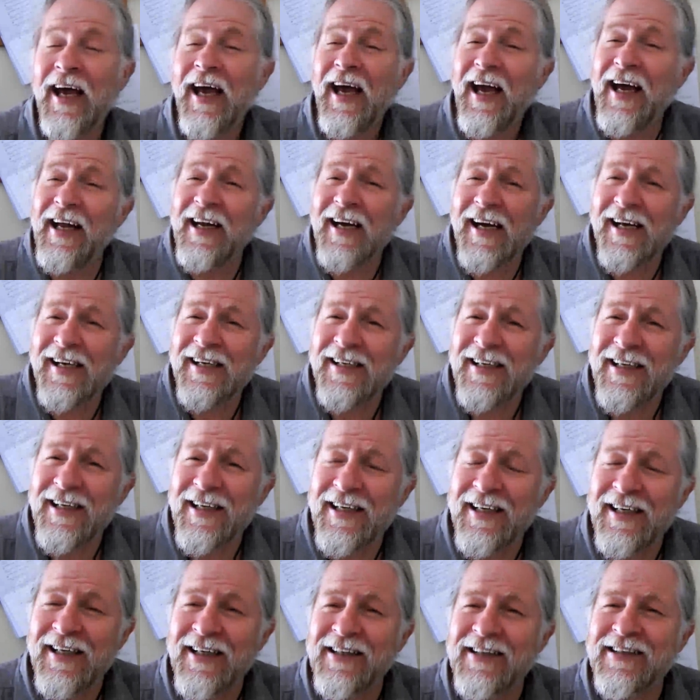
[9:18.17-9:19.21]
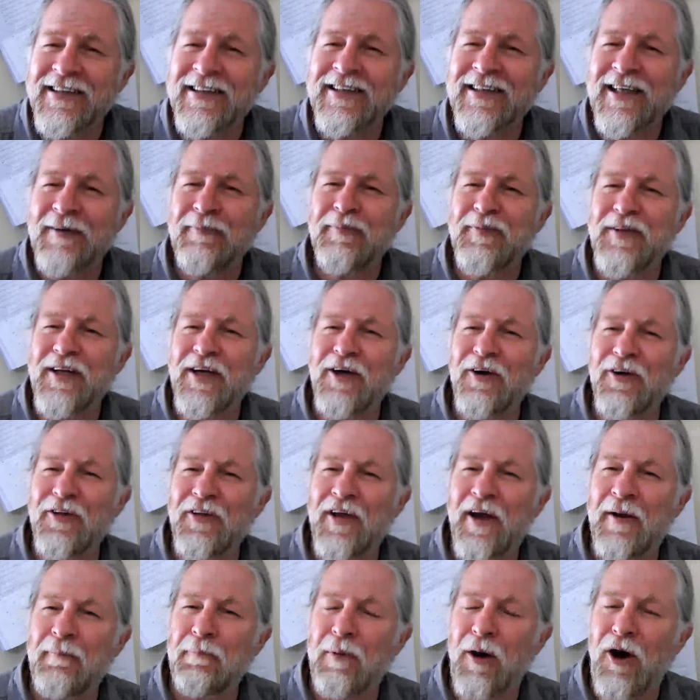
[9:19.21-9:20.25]
and I needed something on
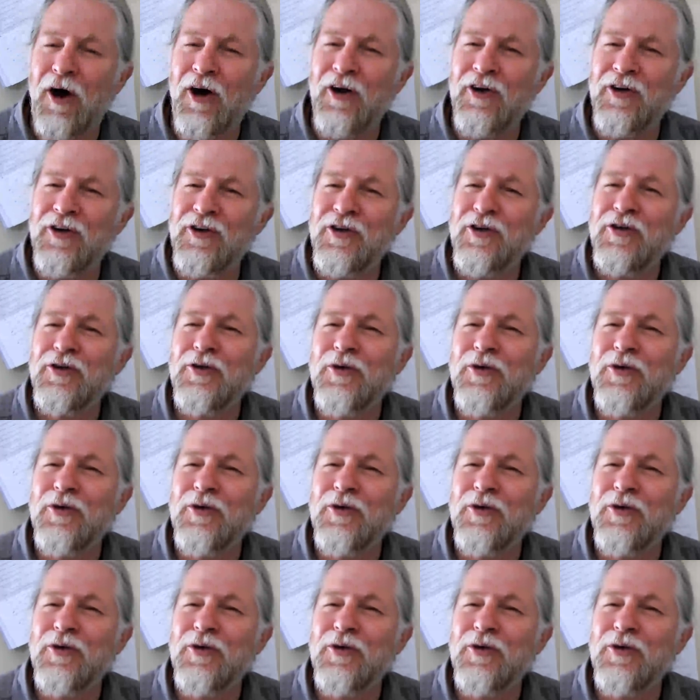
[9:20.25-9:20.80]
that pond